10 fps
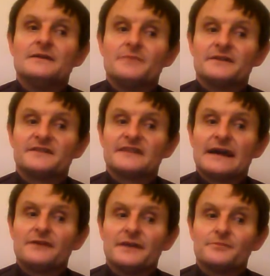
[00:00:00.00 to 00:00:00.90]
but
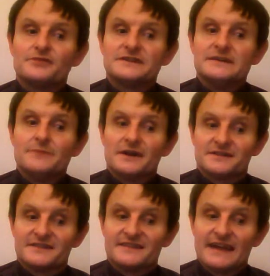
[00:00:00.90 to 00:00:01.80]
sounding pretty much
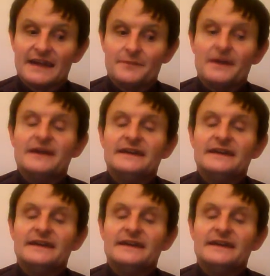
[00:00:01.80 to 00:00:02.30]
the same.